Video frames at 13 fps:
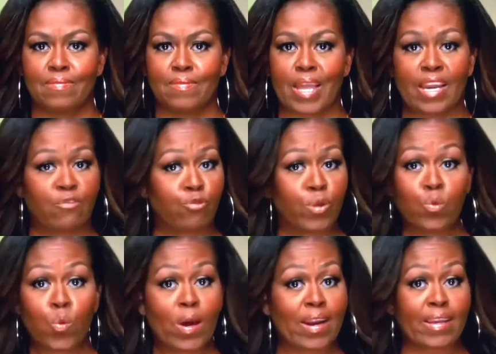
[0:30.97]
And if we
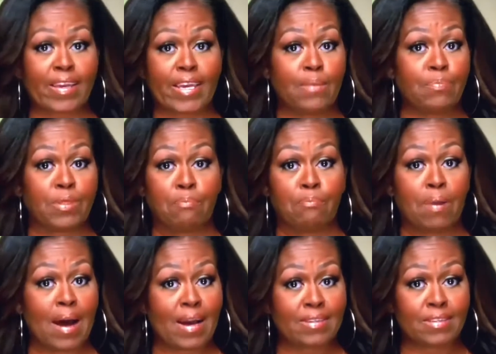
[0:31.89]
want to keep the
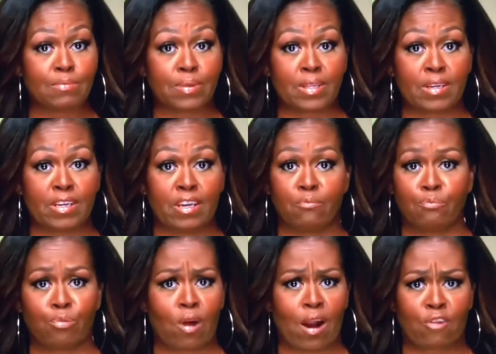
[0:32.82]
possibility of
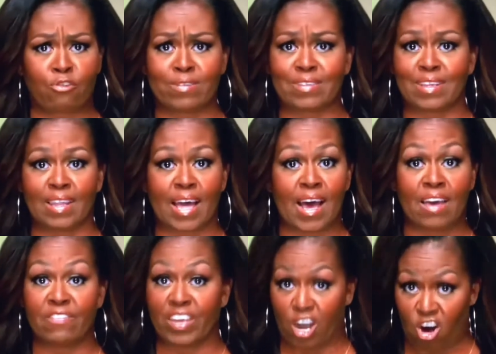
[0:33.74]
progress alive
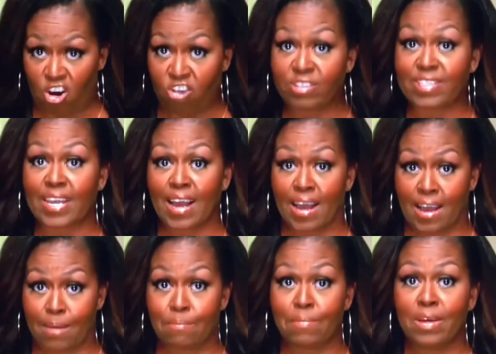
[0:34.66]
in our
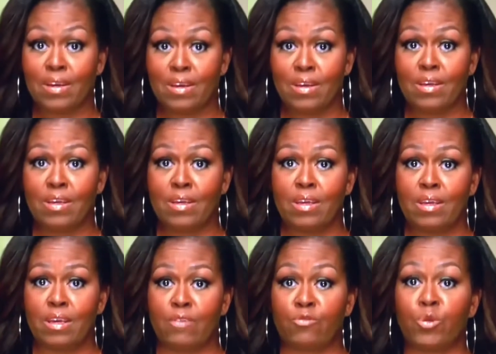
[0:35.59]
time,
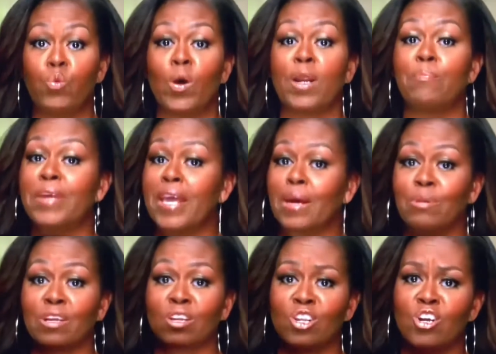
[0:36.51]
if we want to be able to
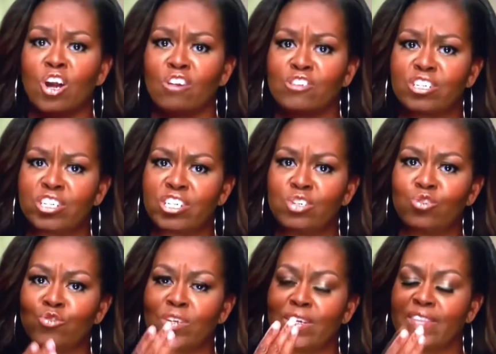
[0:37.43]
look our
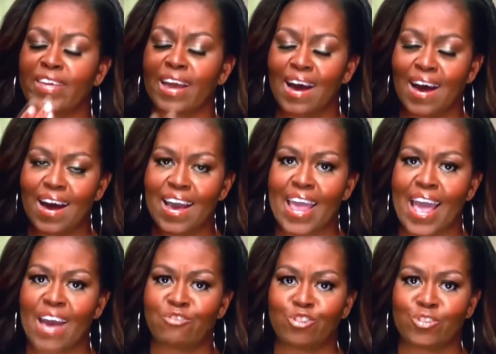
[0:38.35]
children in the eye
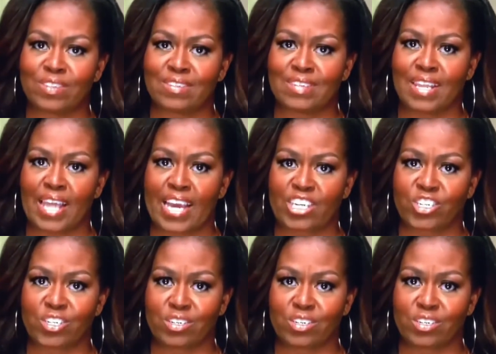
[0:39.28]
after this election,